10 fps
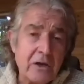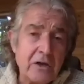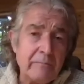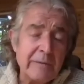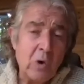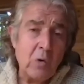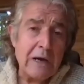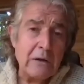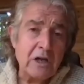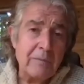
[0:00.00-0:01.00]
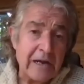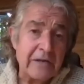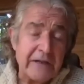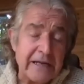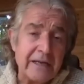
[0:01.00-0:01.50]
be more welcome, I
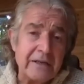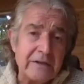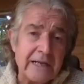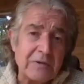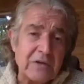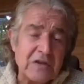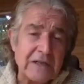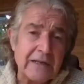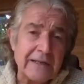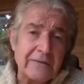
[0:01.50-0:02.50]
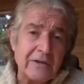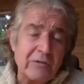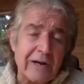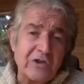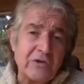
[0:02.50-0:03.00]
think, in terms of signalling the
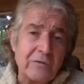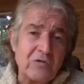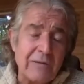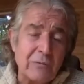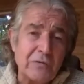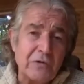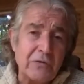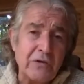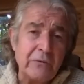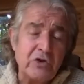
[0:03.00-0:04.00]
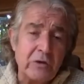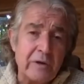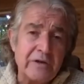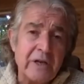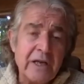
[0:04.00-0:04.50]
direction of travel for the future
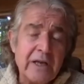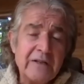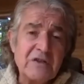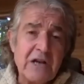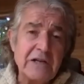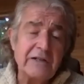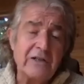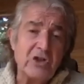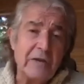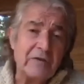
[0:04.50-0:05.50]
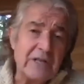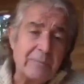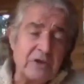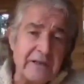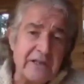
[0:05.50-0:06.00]
and starting to shift
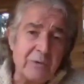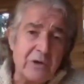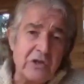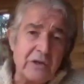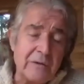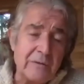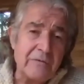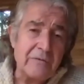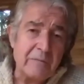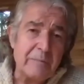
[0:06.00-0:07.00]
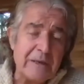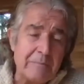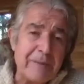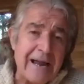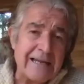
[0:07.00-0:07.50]
subsidies which have been
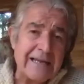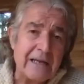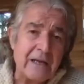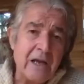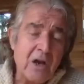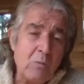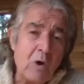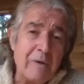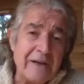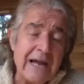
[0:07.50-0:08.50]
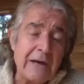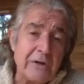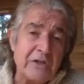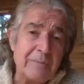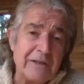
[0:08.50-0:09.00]
backing what we now know
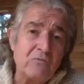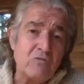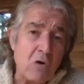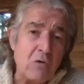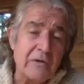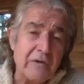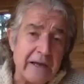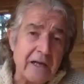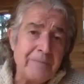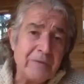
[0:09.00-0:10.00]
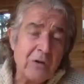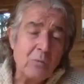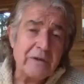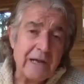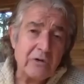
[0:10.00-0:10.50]
to be the wrong thing
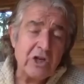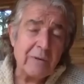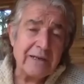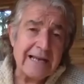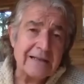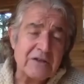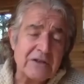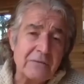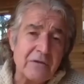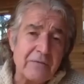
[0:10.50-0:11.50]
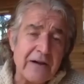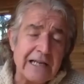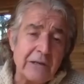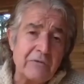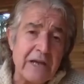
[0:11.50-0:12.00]
with our new analysis of the
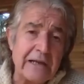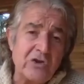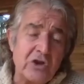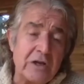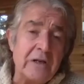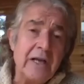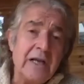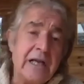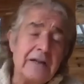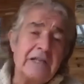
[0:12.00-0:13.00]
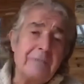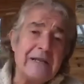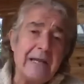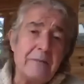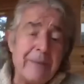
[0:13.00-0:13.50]
value of nature, and to
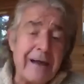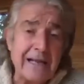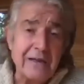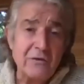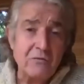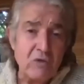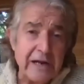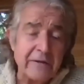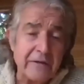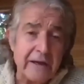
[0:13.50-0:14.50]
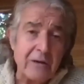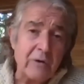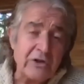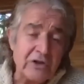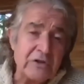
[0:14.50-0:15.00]
begin backing the right thing,
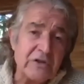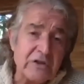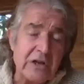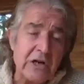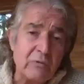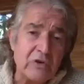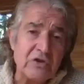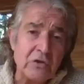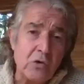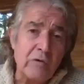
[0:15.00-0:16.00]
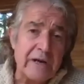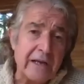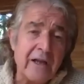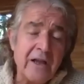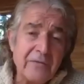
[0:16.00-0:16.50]
which is to start
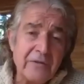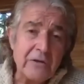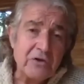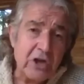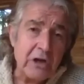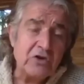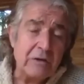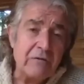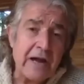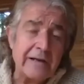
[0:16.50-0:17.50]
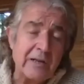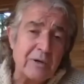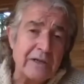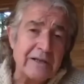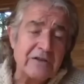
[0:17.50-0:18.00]
restoring those hugely
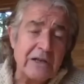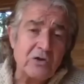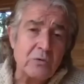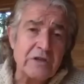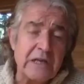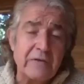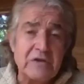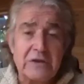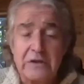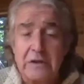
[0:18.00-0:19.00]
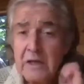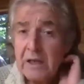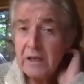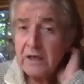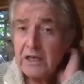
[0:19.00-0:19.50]
valuable and essential services. And
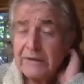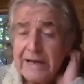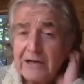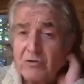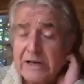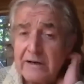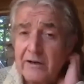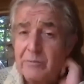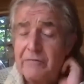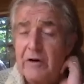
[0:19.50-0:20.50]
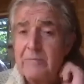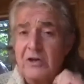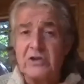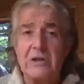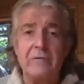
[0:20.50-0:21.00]
at Natural England, we're very
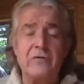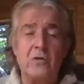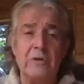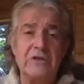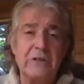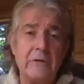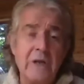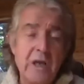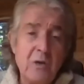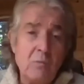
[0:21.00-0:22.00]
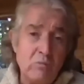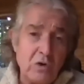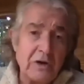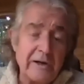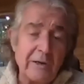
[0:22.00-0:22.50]
much looking forward to
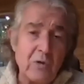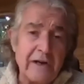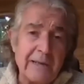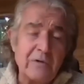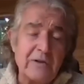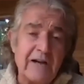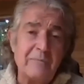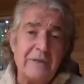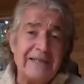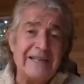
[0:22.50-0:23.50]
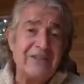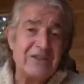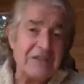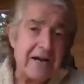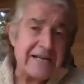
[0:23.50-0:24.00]
not only working with government in
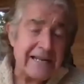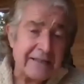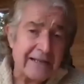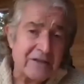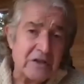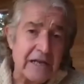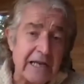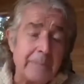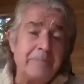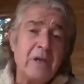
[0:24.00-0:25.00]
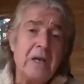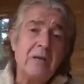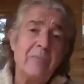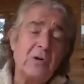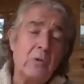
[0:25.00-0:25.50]
designing that scheme,
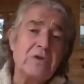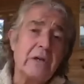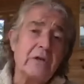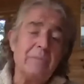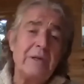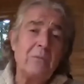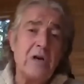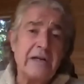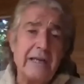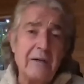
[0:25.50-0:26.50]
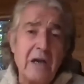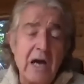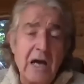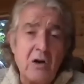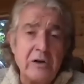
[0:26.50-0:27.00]
but also to be working
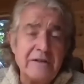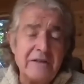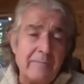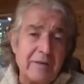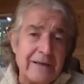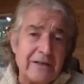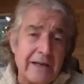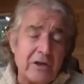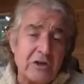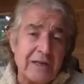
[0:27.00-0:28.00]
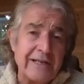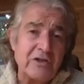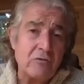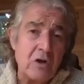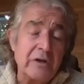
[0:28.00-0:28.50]
on its implementation
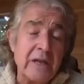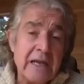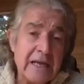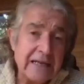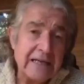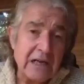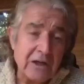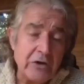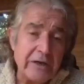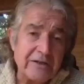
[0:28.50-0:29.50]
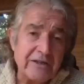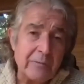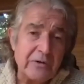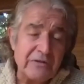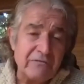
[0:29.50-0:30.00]
later on, including some
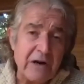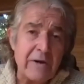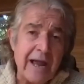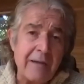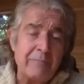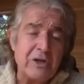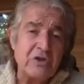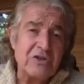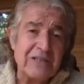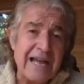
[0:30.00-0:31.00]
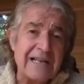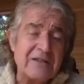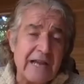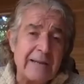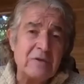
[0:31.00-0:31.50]
of these very ambitious
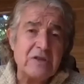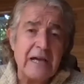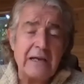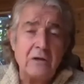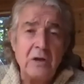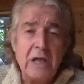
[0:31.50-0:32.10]
landscape scale